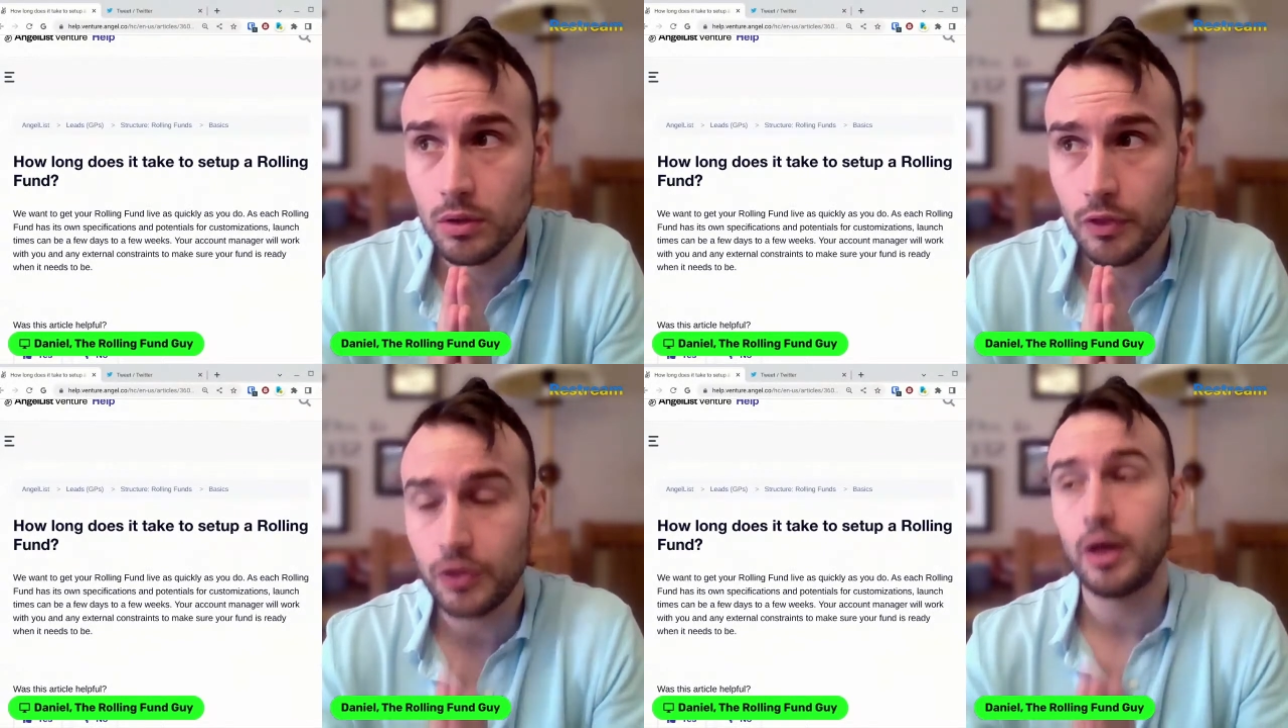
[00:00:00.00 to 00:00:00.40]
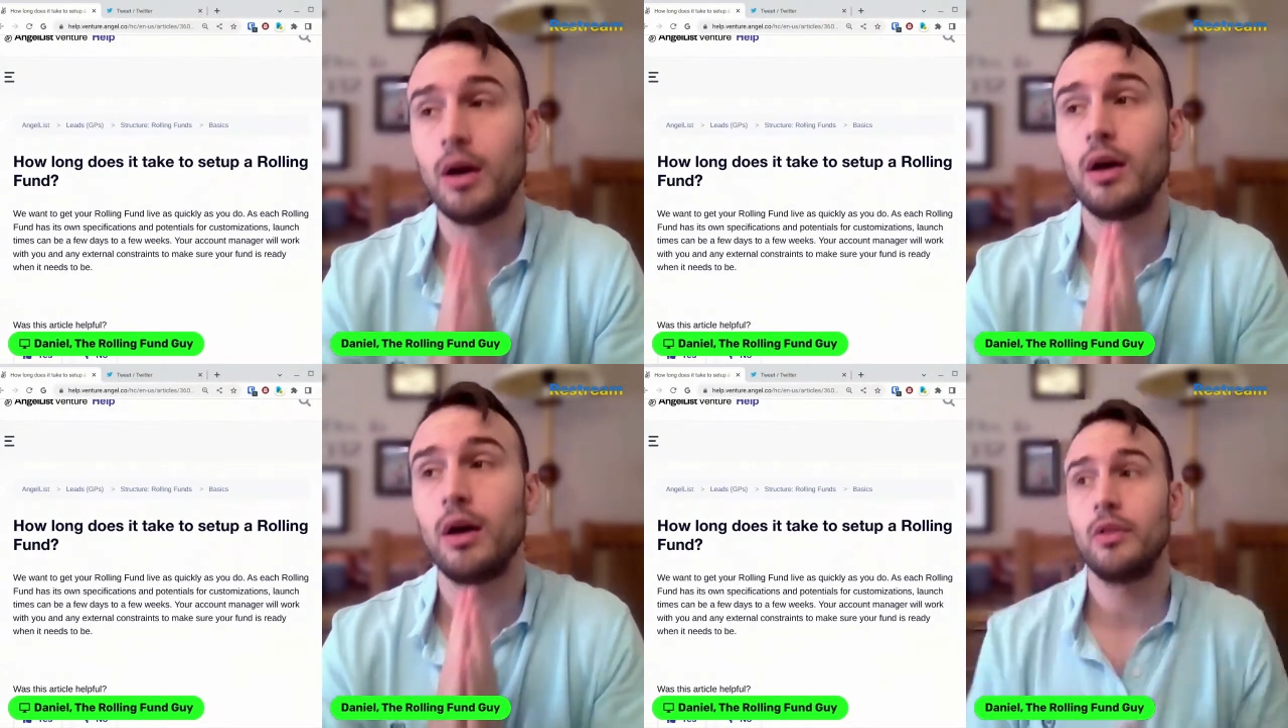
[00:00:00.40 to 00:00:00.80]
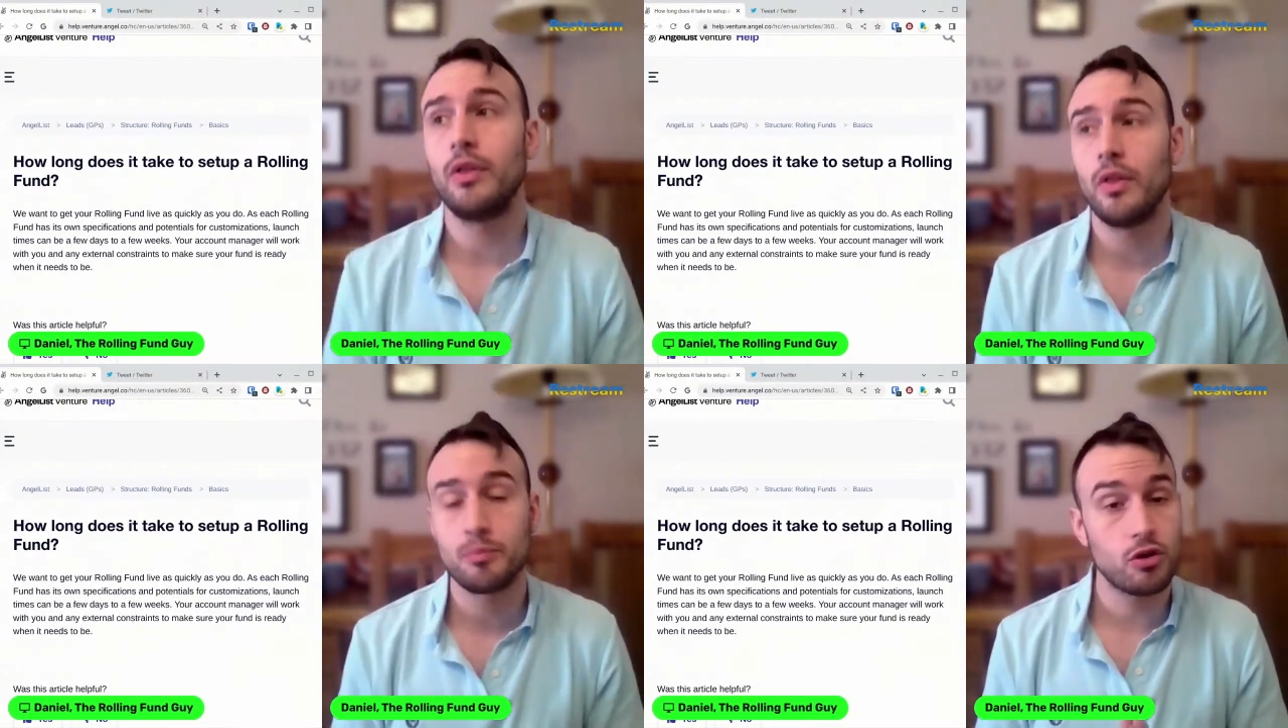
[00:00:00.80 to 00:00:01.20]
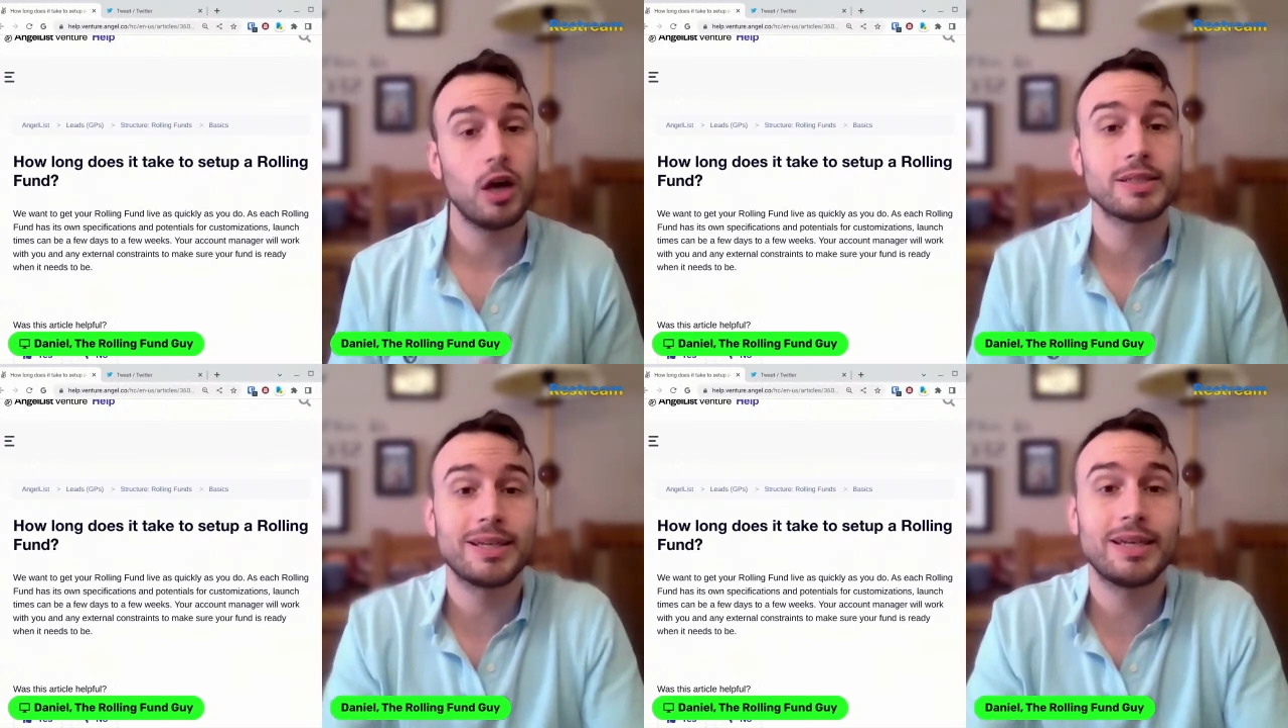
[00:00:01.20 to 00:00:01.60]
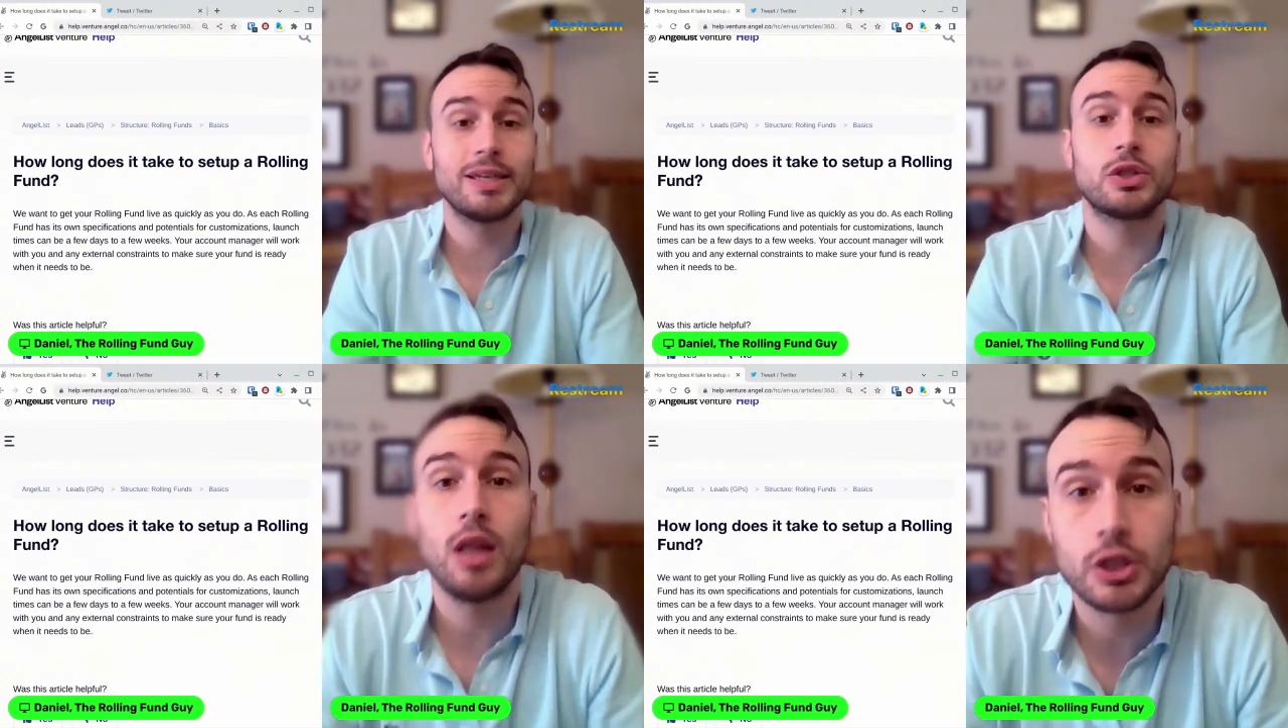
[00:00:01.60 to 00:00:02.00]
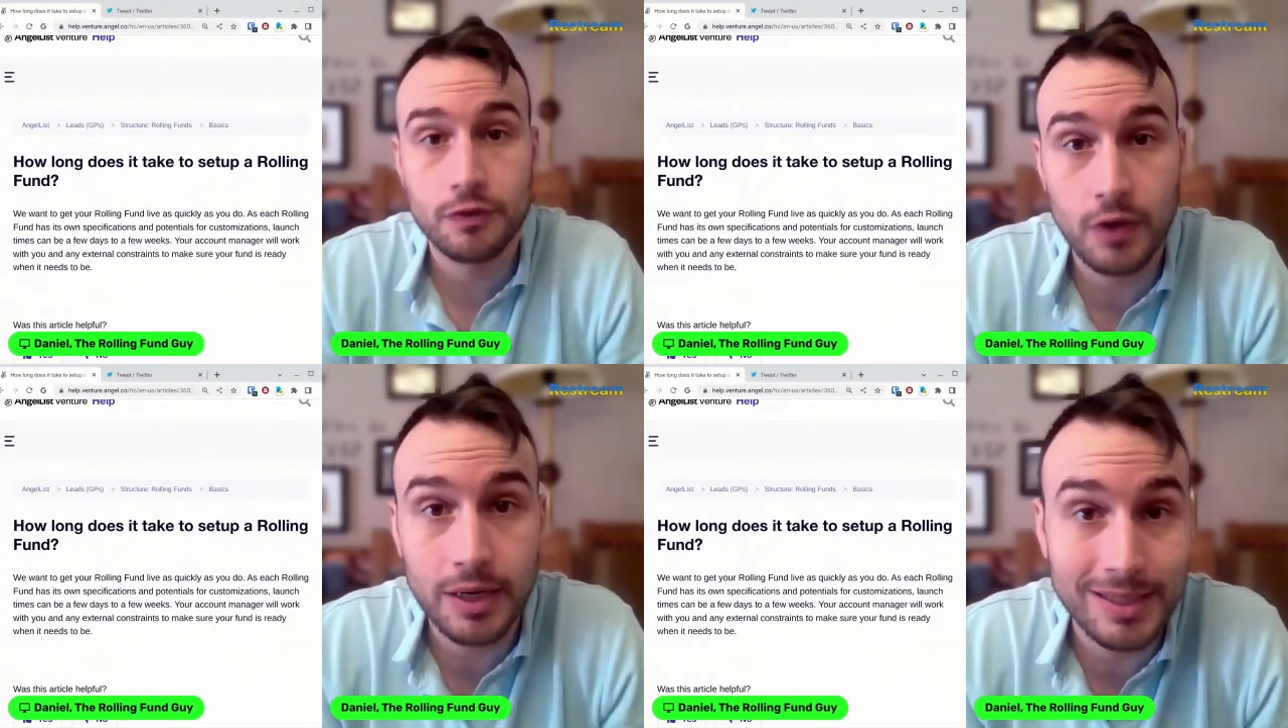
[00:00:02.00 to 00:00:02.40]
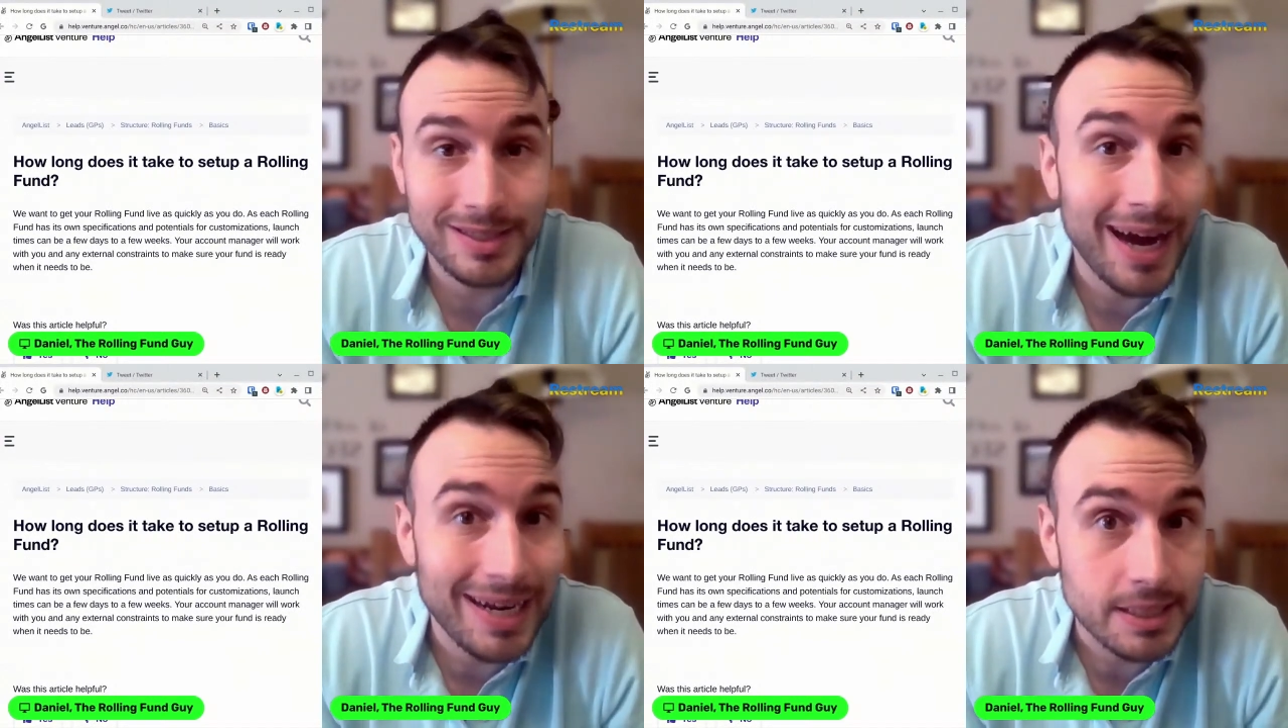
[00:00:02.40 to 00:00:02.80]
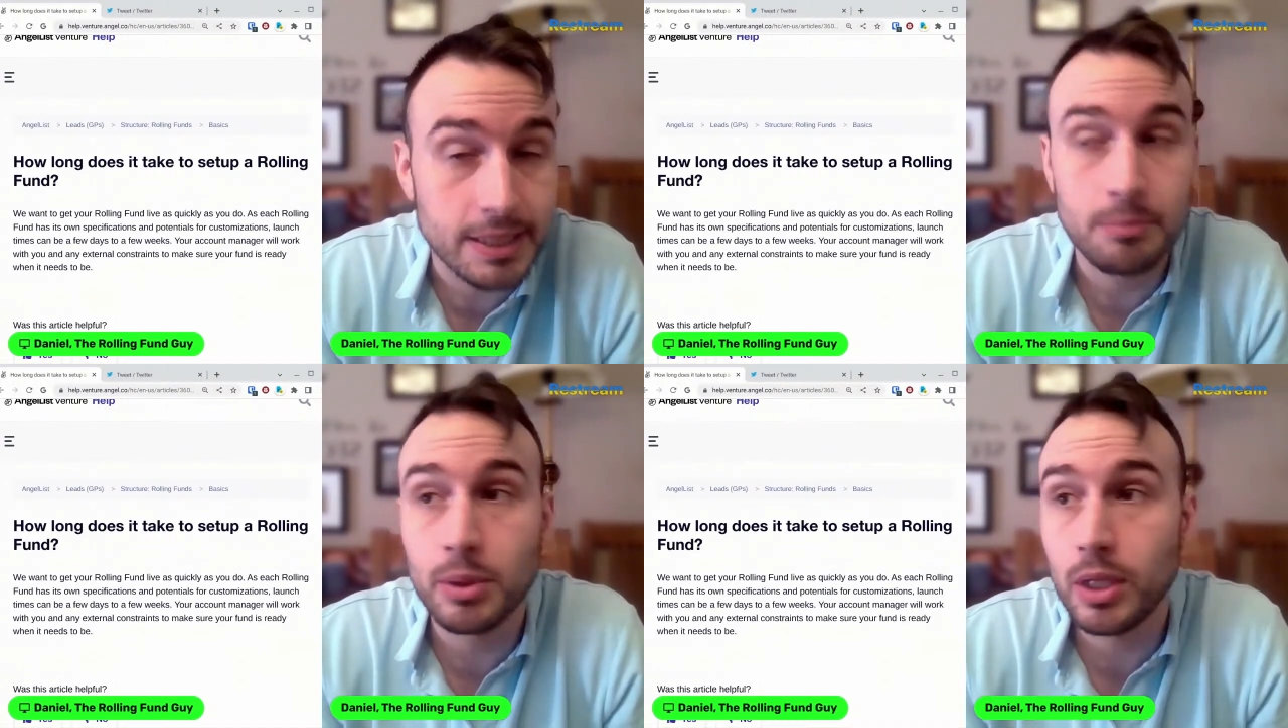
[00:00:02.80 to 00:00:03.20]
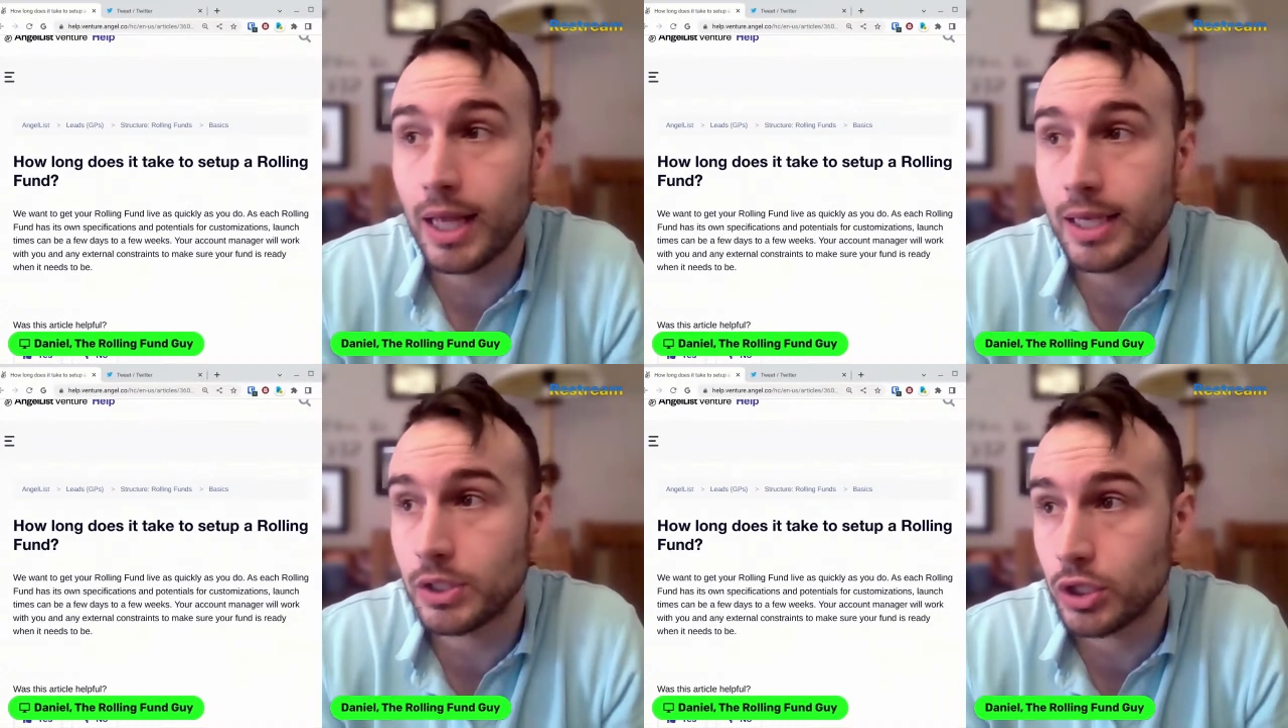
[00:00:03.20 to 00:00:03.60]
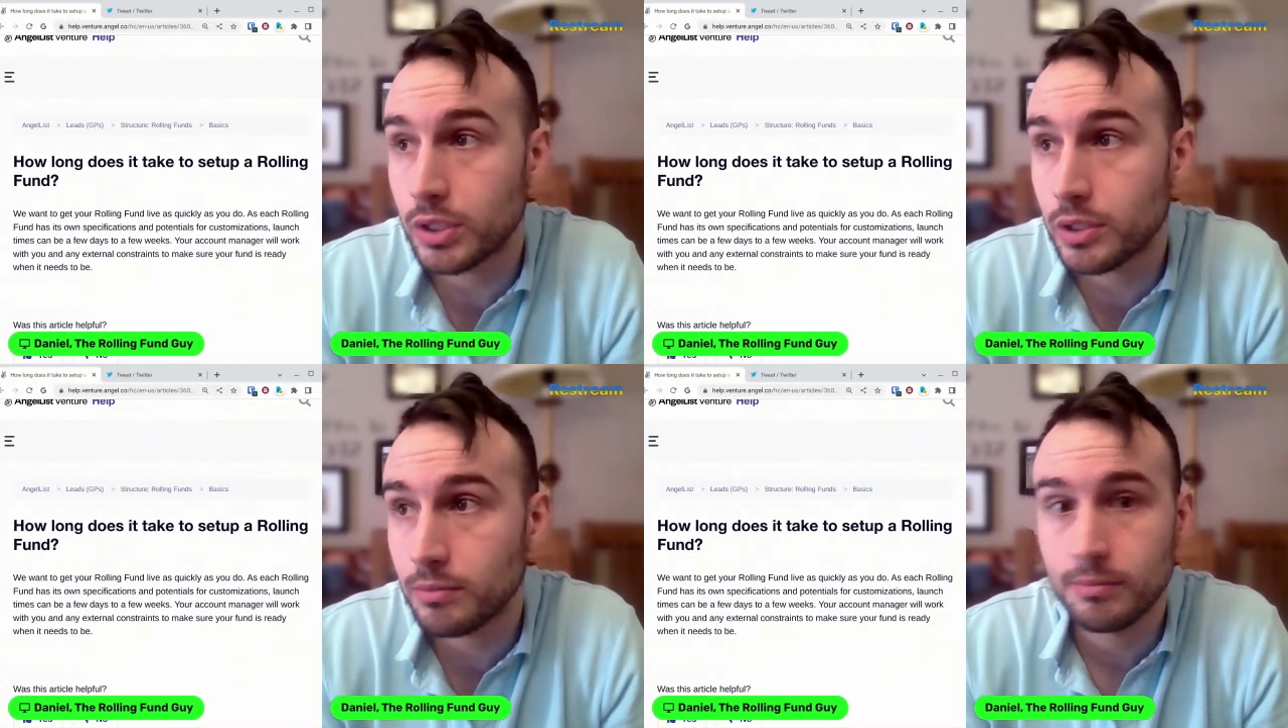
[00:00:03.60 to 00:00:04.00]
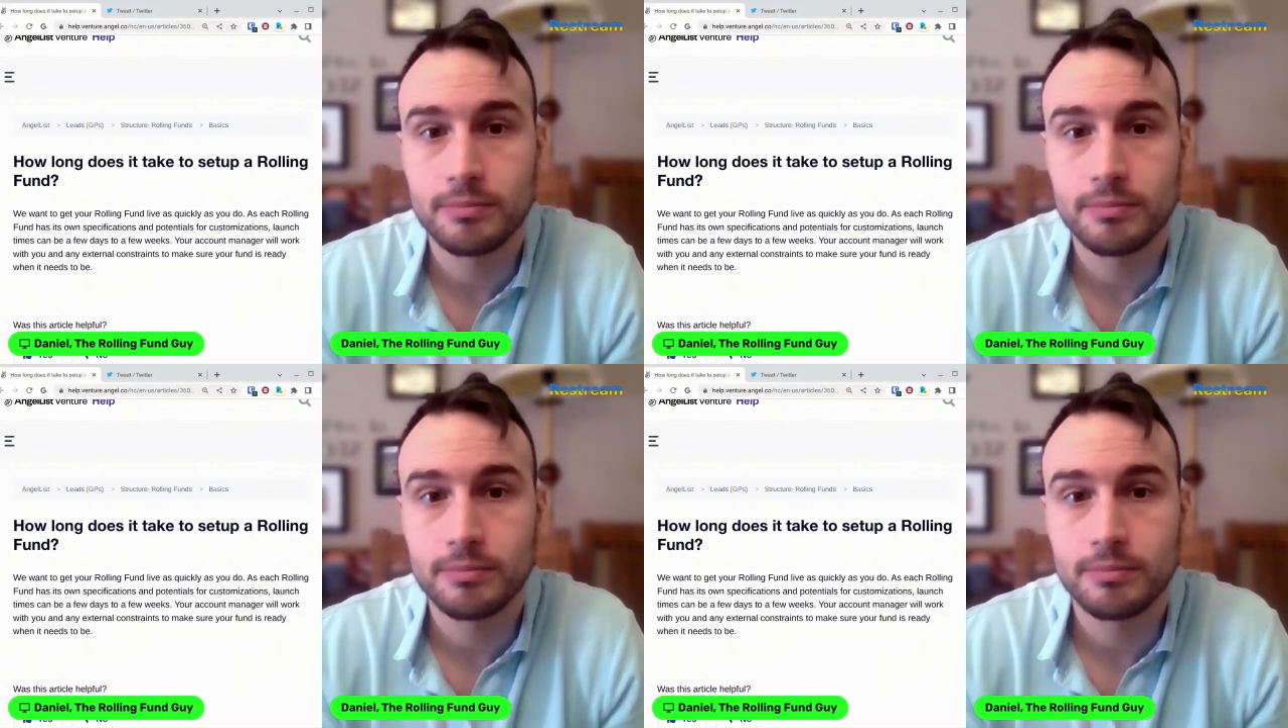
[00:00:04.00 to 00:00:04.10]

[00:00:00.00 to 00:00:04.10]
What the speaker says: the process to launch a fund is not as simple as just